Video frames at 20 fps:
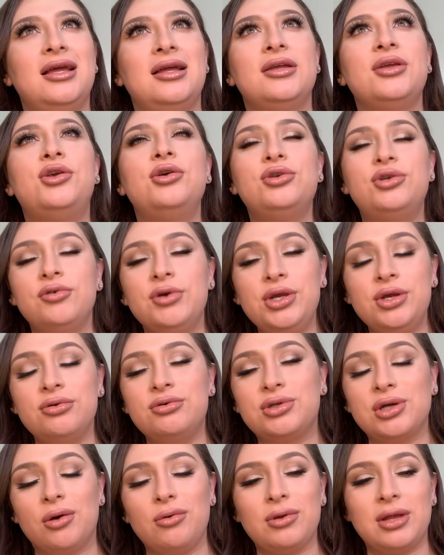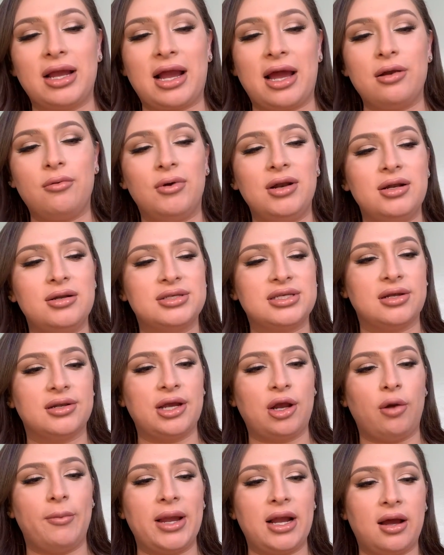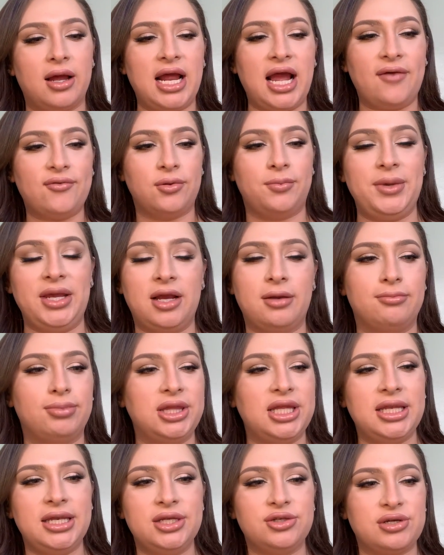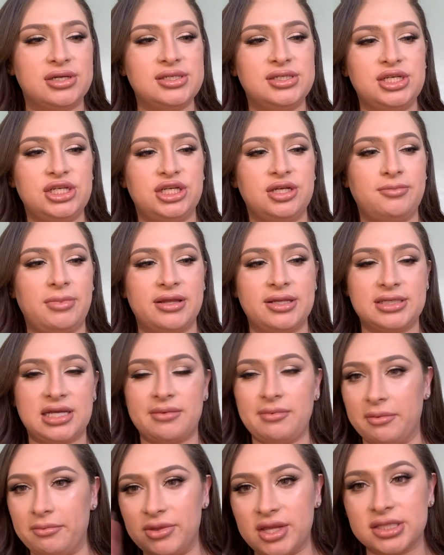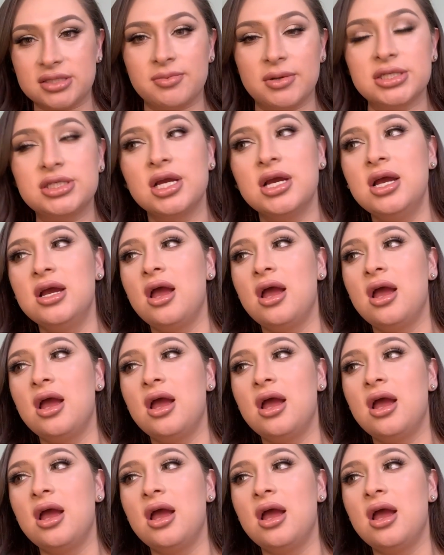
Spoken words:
You do and you don't. Like, I don't want to sound like, oh my God, I have to be completely transitioned by the time I'm this much.